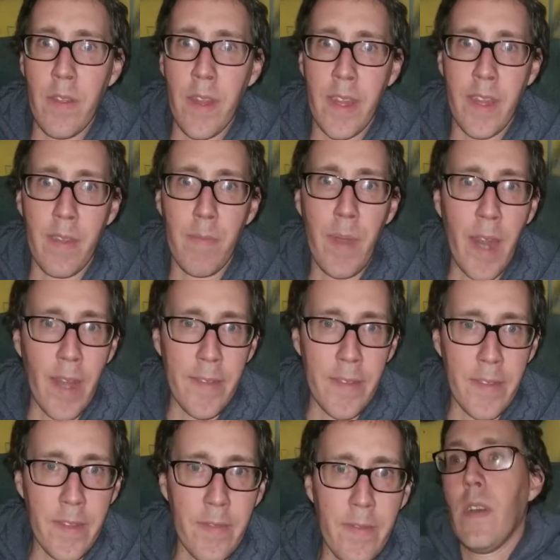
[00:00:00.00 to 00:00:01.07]
thinking
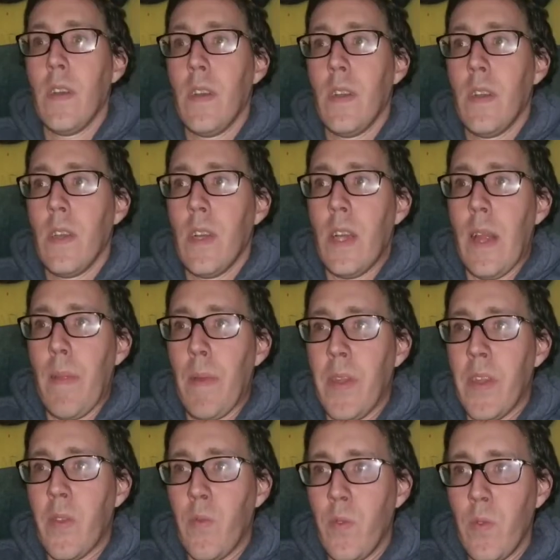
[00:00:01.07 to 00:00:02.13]
positively. But
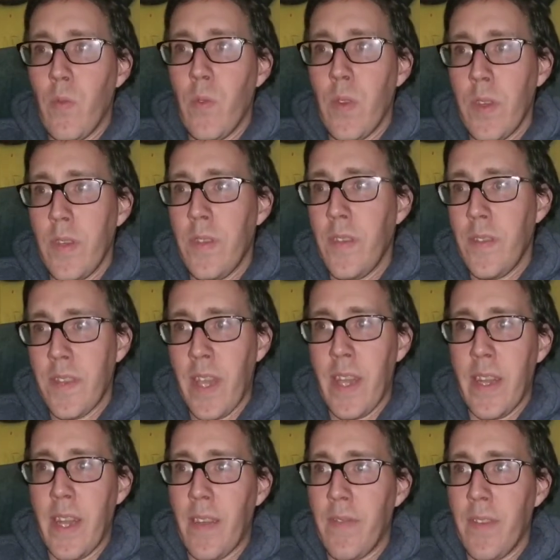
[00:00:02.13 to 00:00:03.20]
you really just kind
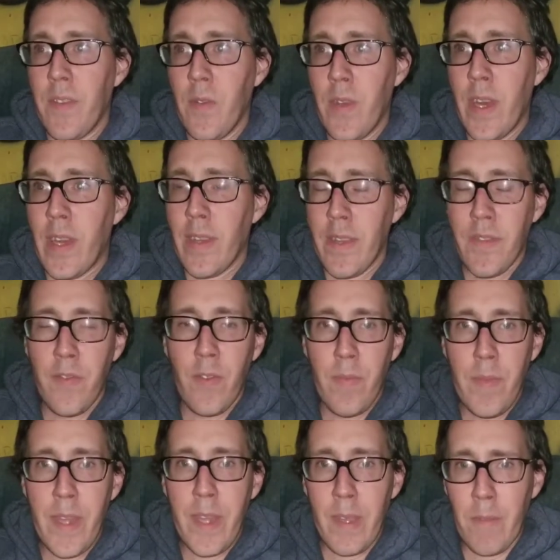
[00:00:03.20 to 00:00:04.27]
of have to do that, at least for
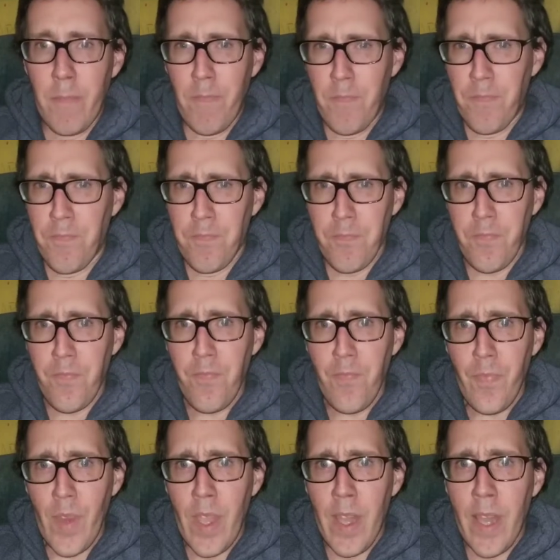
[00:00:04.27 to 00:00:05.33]
me.
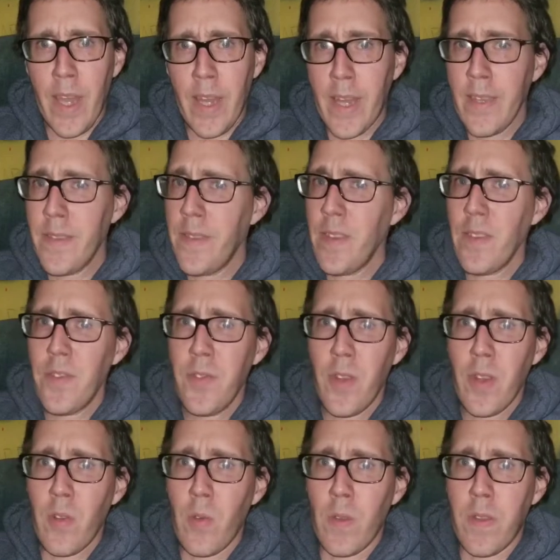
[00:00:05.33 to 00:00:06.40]
And I still
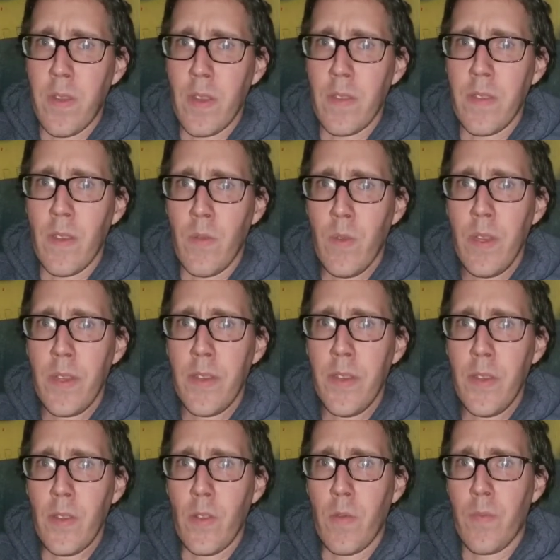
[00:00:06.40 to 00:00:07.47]
struggle with this. I really
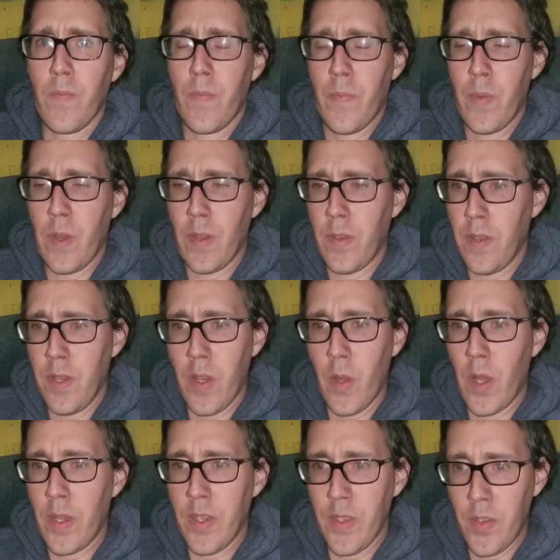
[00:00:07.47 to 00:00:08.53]
do. But,
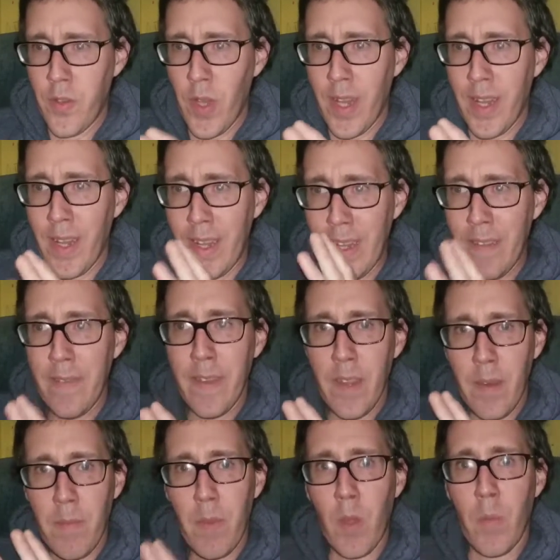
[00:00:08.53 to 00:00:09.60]
I just try to live in the
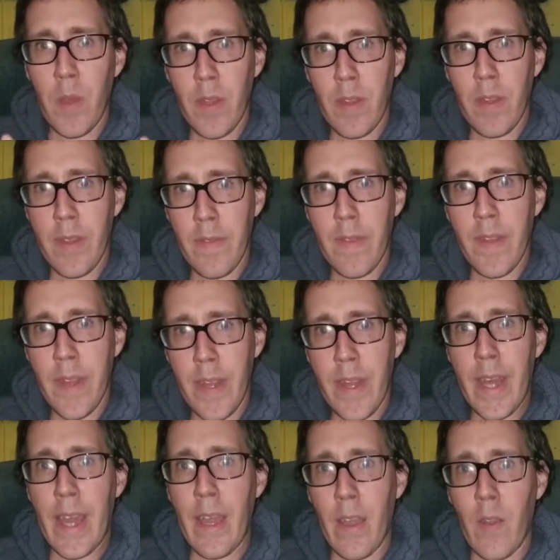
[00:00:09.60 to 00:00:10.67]
moment, live in the
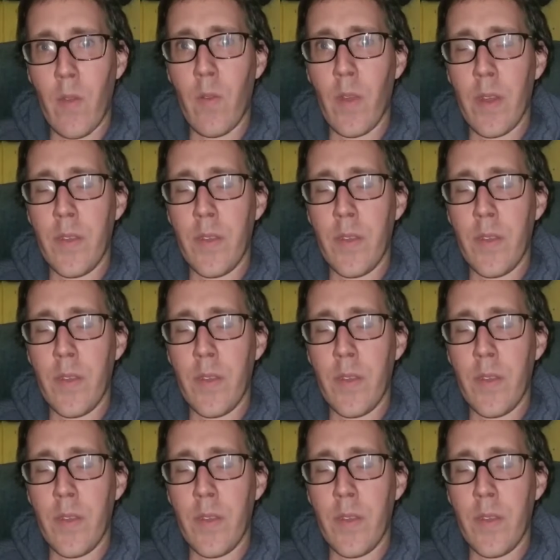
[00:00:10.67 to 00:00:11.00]
now. I